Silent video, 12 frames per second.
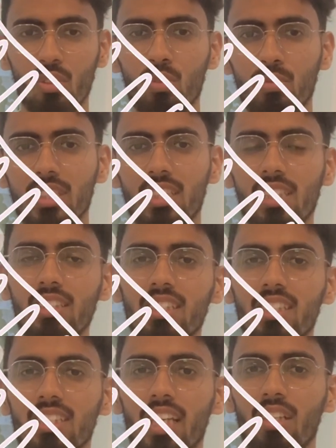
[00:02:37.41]
which tells
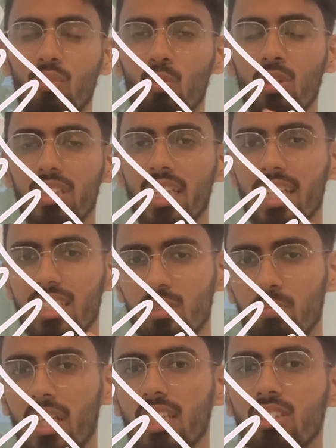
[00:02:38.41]
us that work
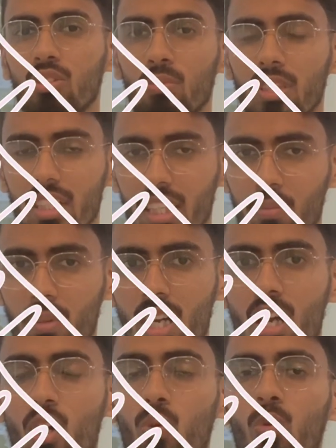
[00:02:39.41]
expands over time.
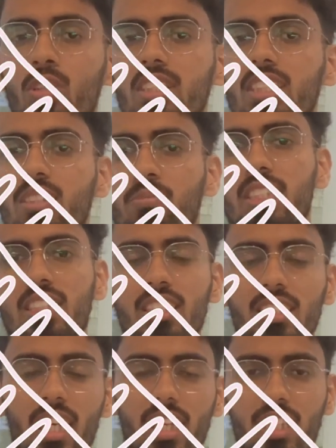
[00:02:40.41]
What this means
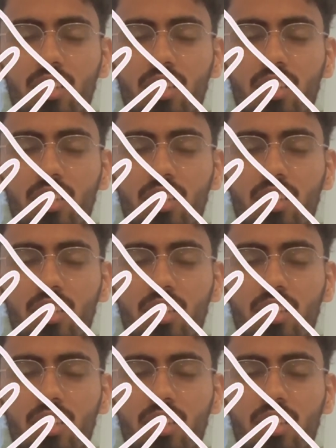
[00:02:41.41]
is that